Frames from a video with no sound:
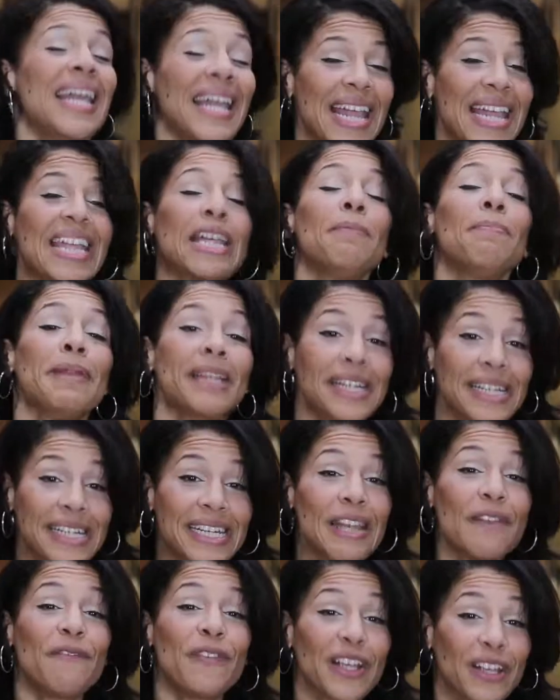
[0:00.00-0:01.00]
it can be
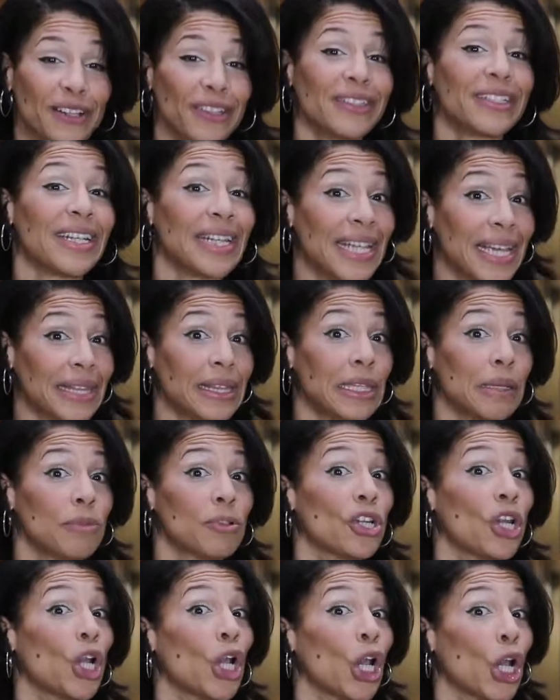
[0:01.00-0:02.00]
difficult to get them
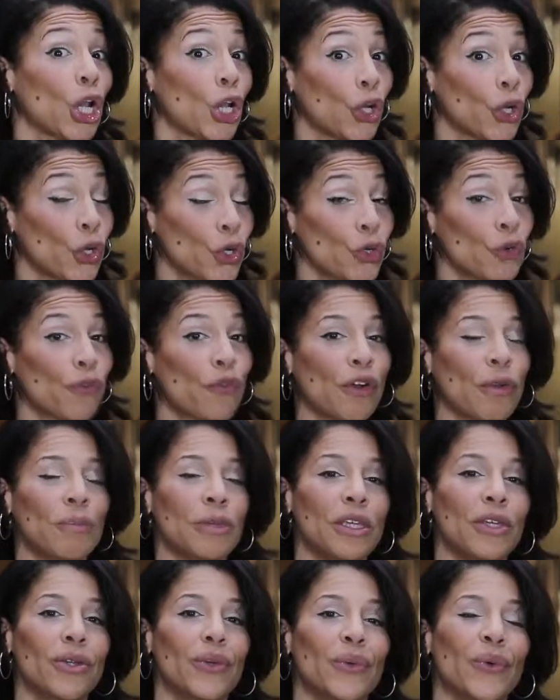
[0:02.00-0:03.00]
to learn from
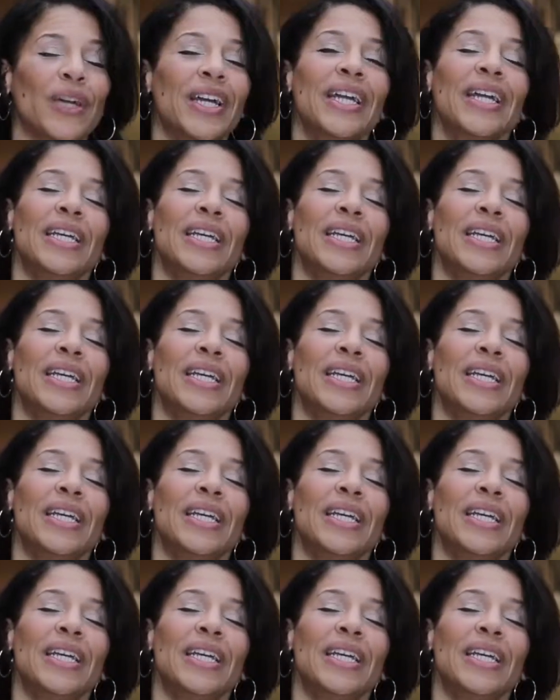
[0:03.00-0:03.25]
you.